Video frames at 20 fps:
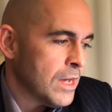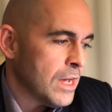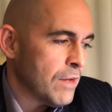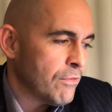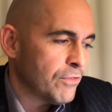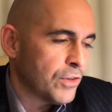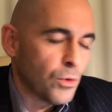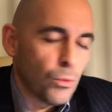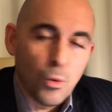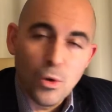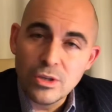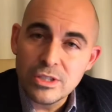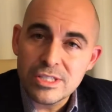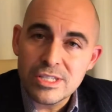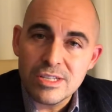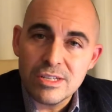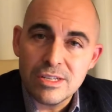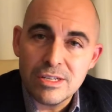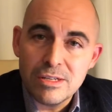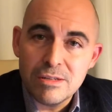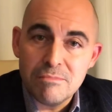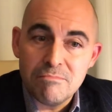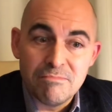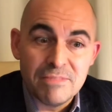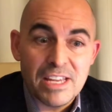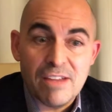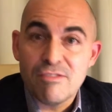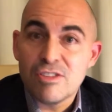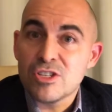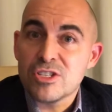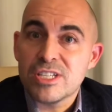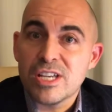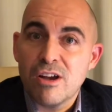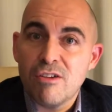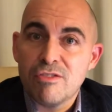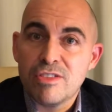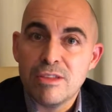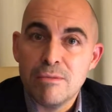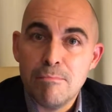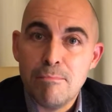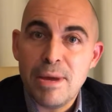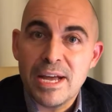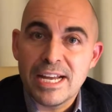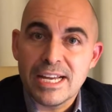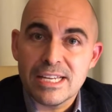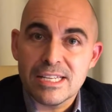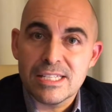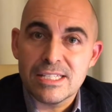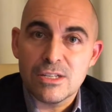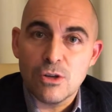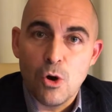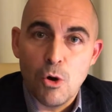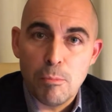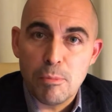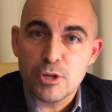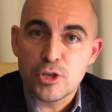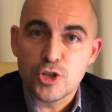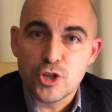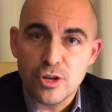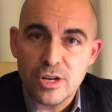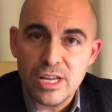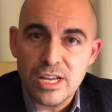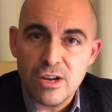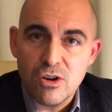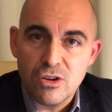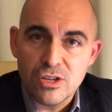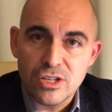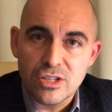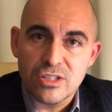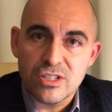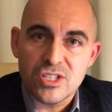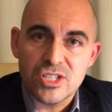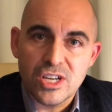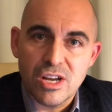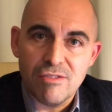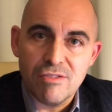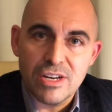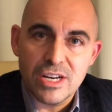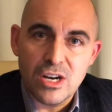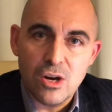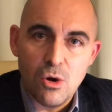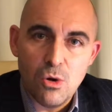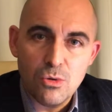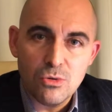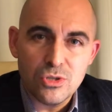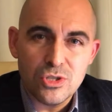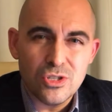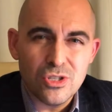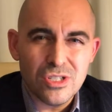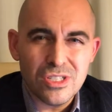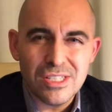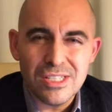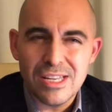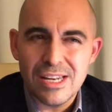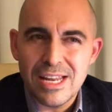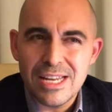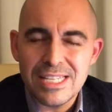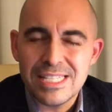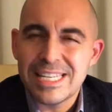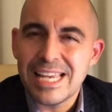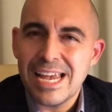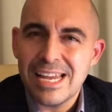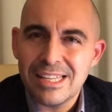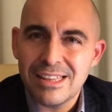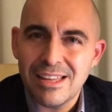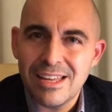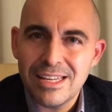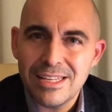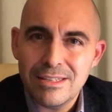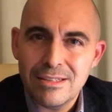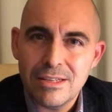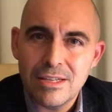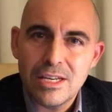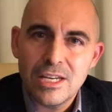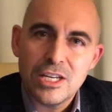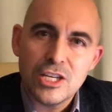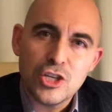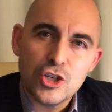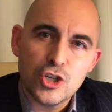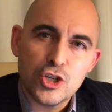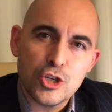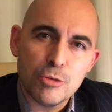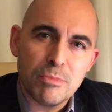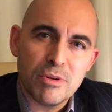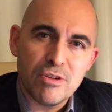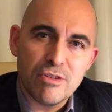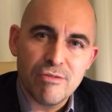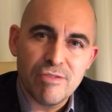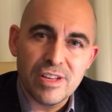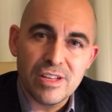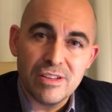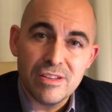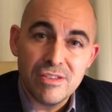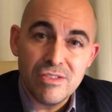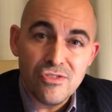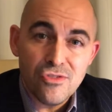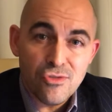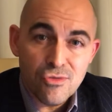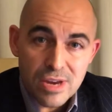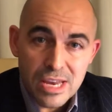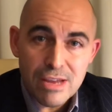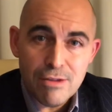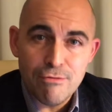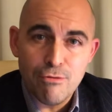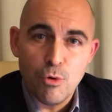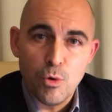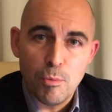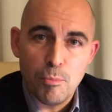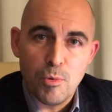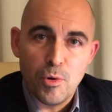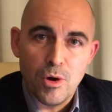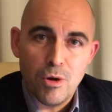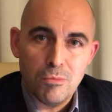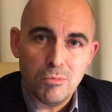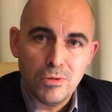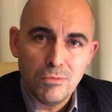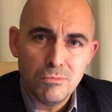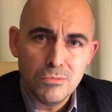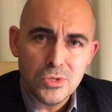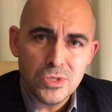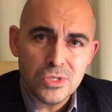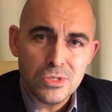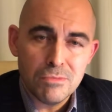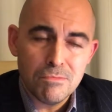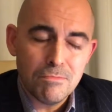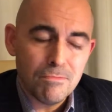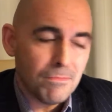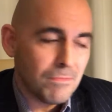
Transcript: if you want to give yourself the biggest opportunity on your discovery calls, just as a nice guideline, you should be revealing 3 to 4 problems,